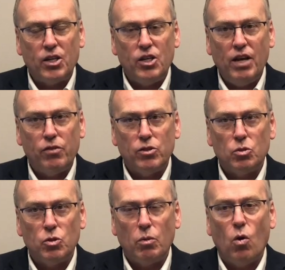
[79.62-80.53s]
difference
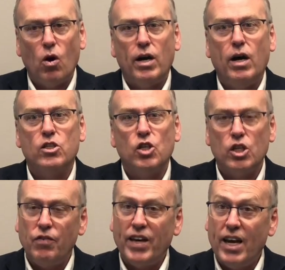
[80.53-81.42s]
between what a
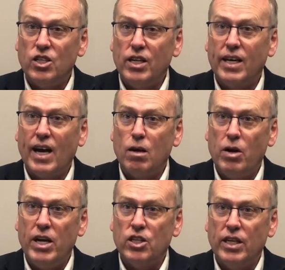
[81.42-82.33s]
certification and a
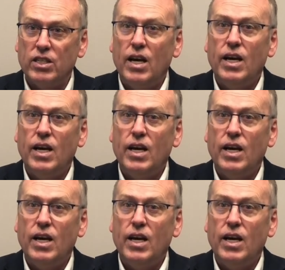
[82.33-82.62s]
calibration is.